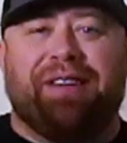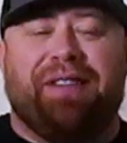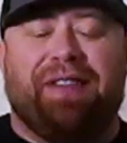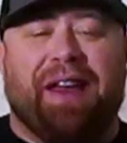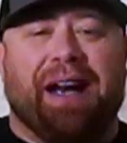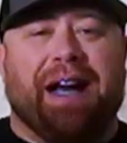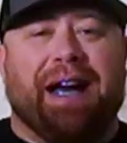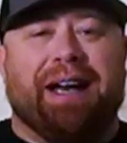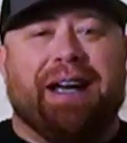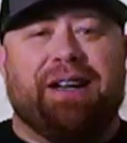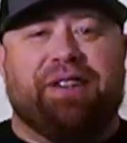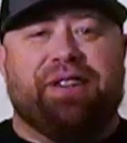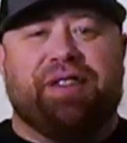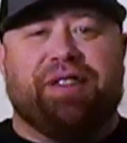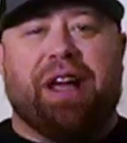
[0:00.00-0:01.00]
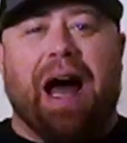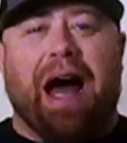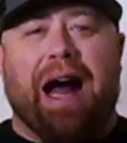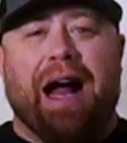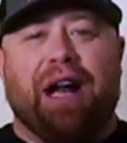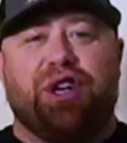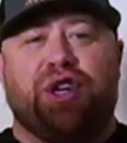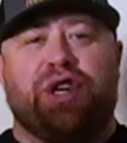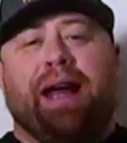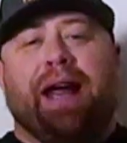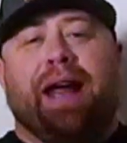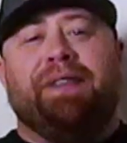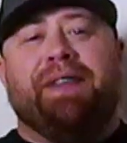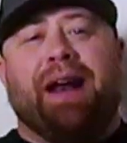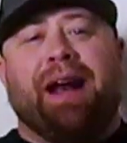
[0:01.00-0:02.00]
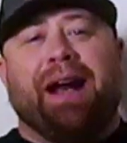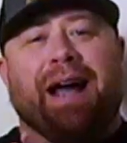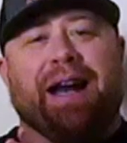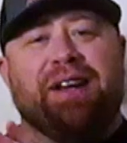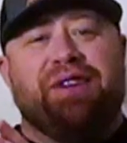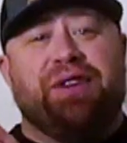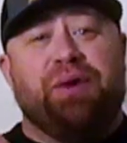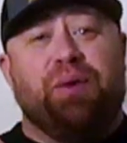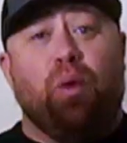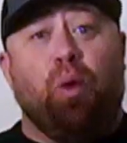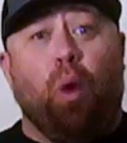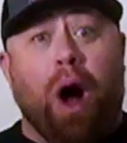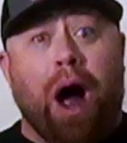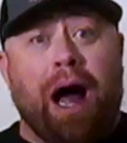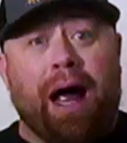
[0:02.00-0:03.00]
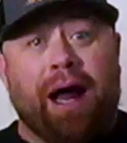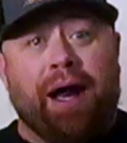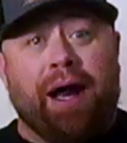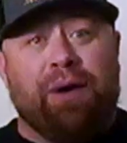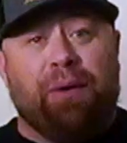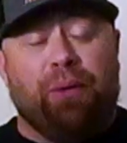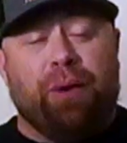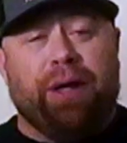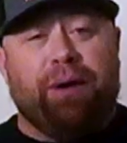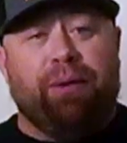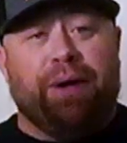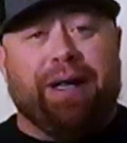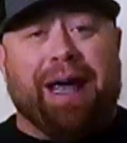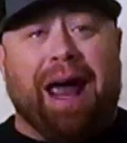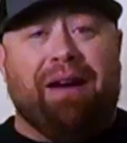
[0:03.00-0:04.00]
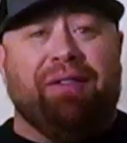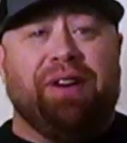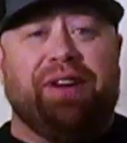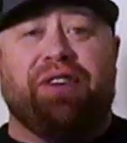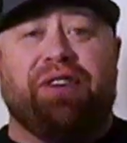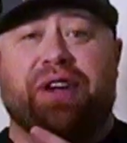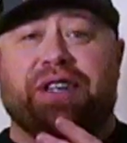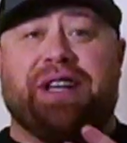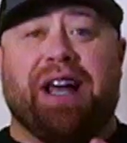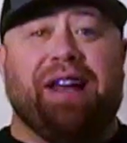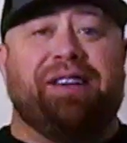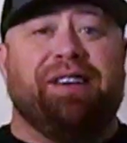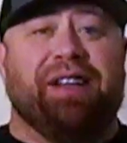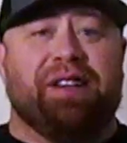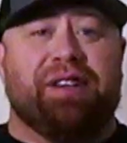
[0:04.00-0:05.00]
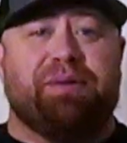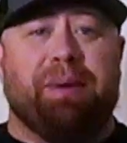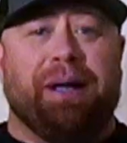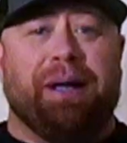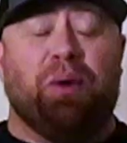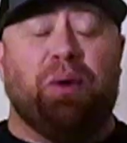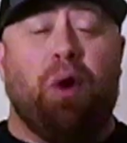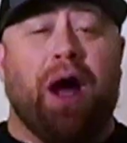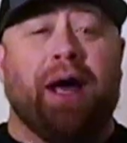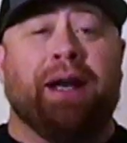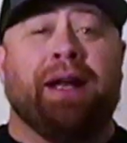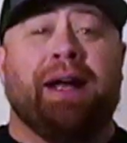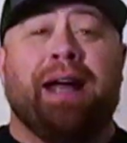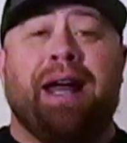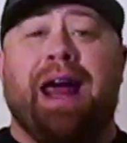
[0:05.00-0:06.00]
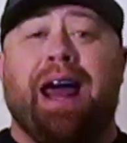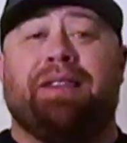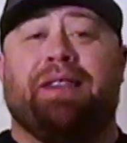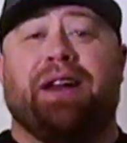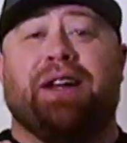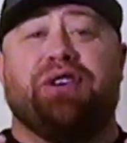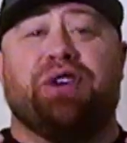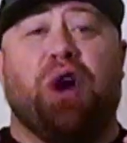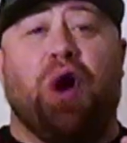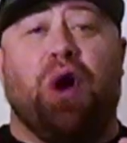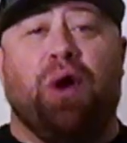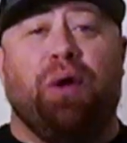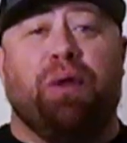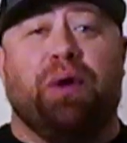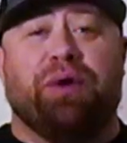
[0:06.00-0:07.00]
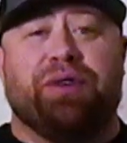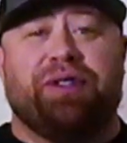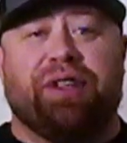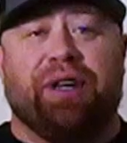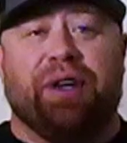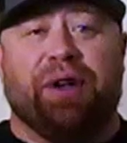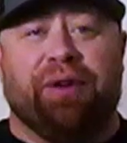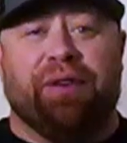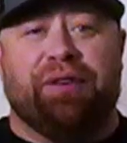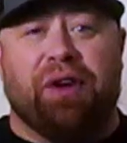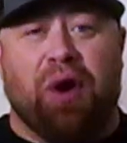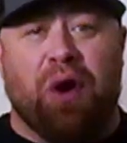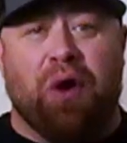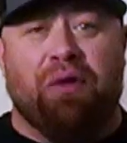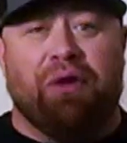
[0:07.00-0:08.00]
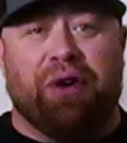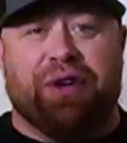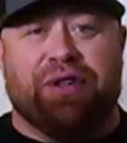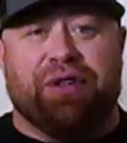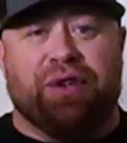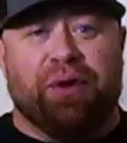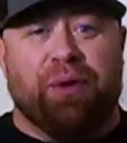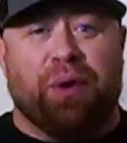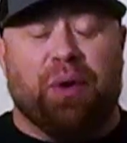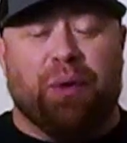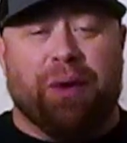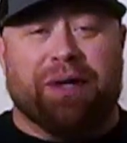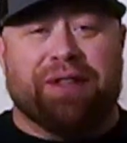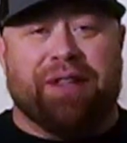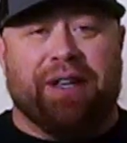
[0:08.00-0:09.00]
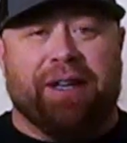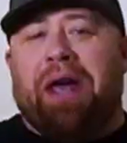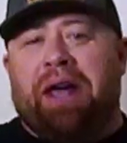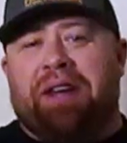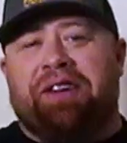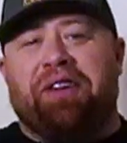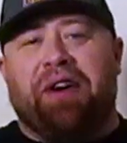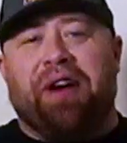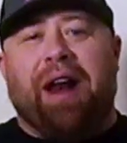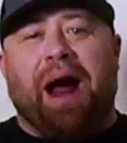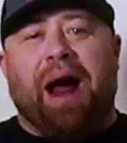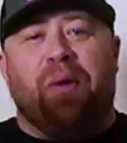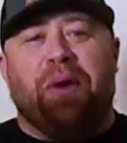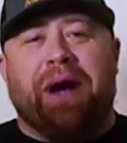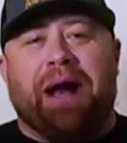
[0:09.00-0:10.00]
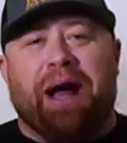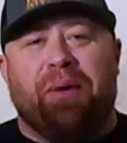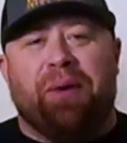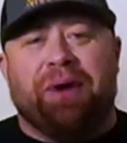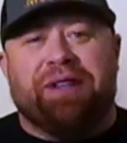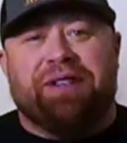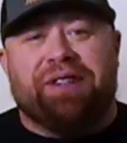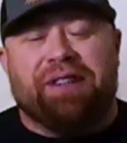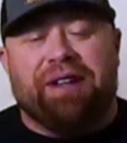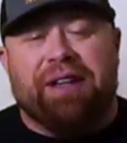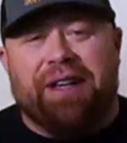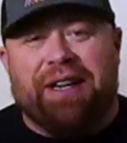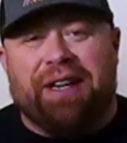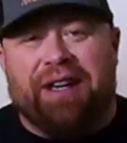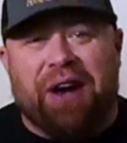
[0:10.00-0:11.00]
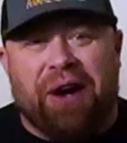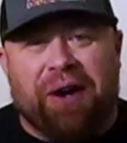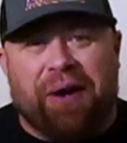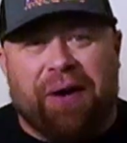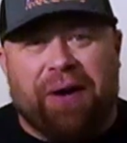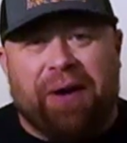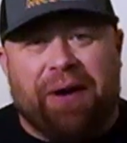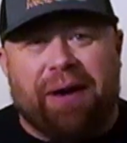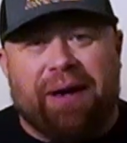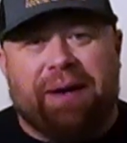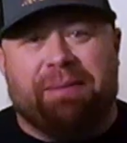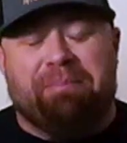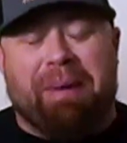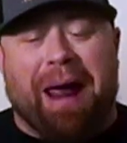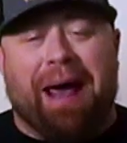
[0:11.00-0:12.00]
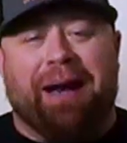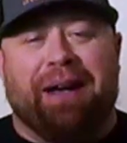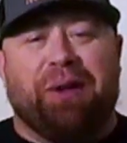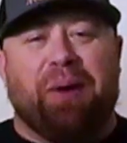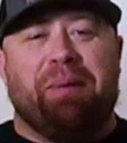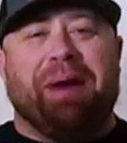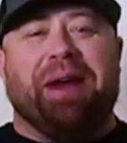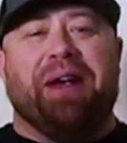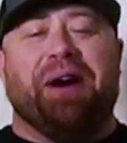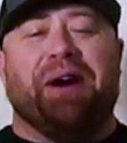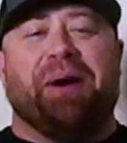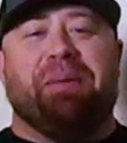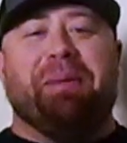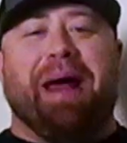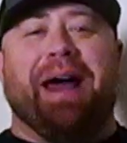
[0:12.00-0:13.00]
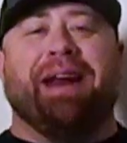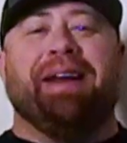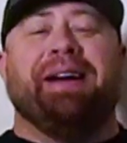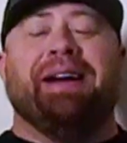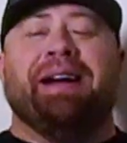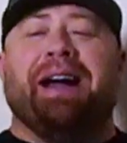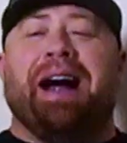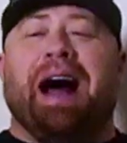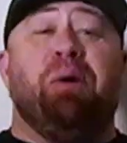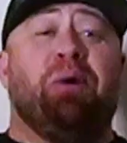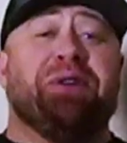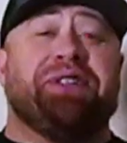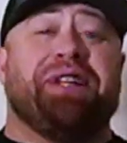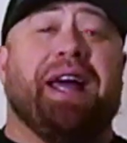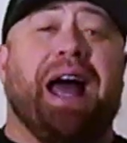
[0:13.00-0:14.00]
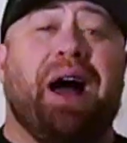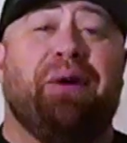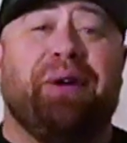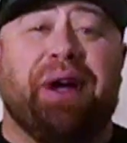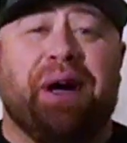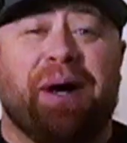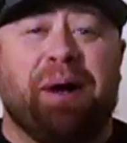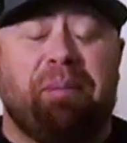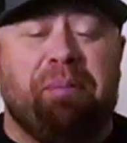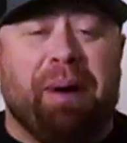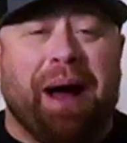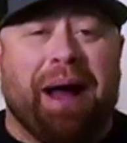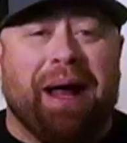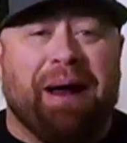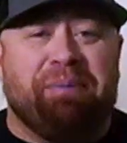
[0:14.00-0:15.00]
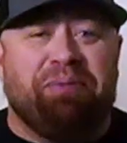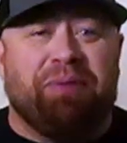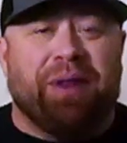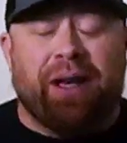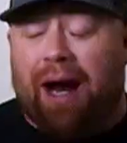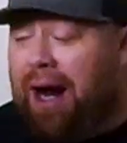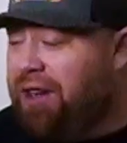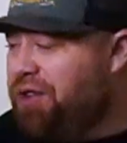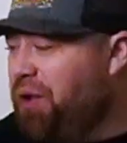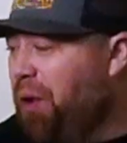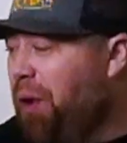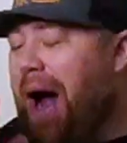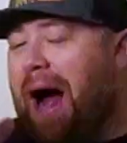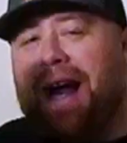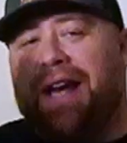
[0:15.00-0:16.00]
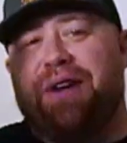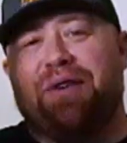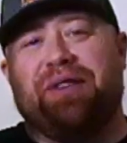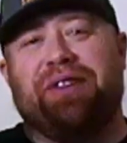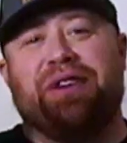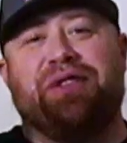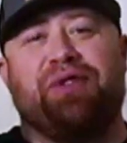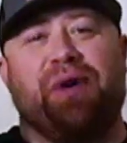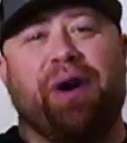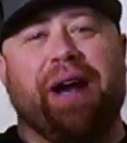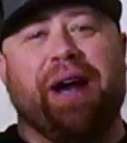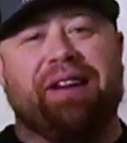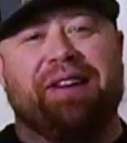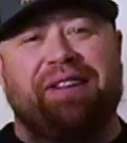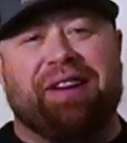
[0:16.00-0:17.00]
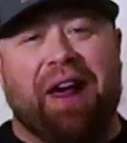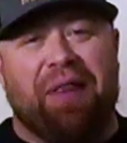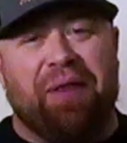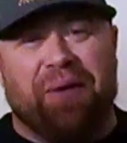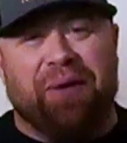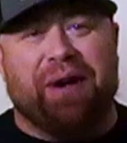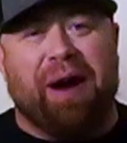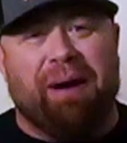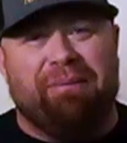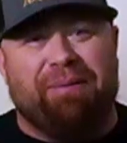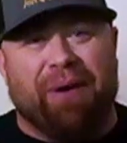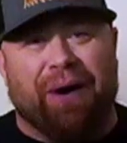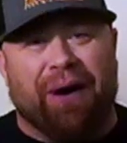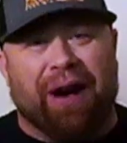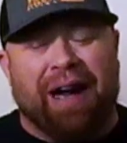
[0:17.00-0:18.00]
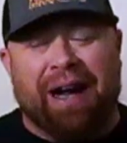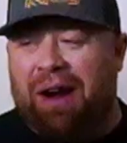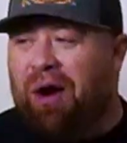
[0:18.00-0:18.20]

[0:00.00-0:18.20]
Then I got into scotch, and then I got into wine, really heavy, started tasting and smelling wine, and then I took all those skills over to whiskey. Started out when I was a little bit younger man. I won't say how young, but in high school I used to drink Southern Comfort.